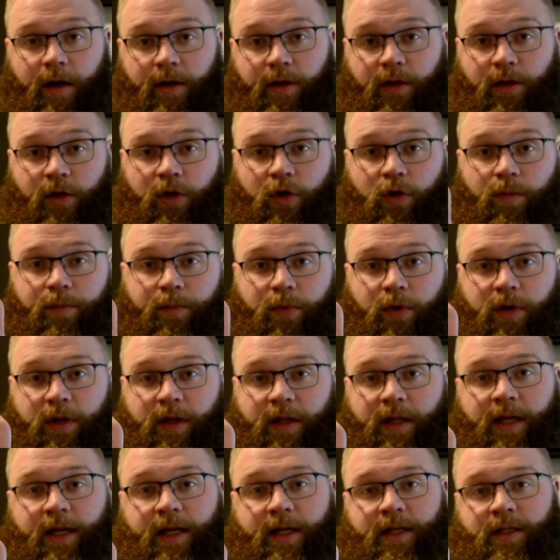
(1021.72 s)
You
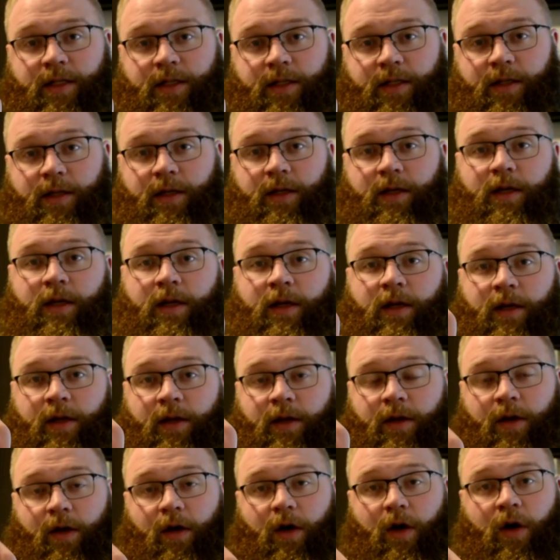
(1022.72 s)
put this
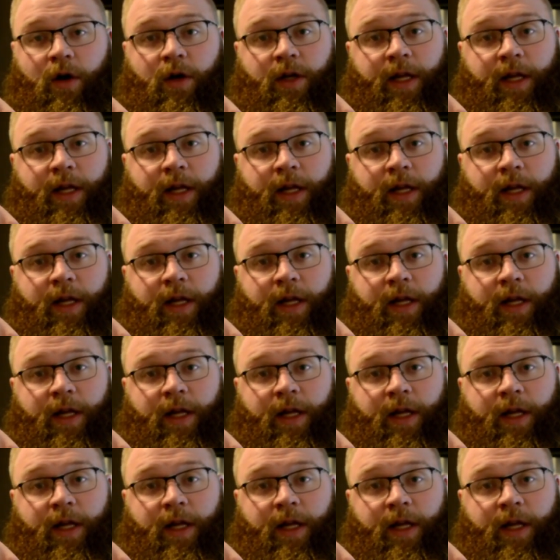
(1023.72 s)
on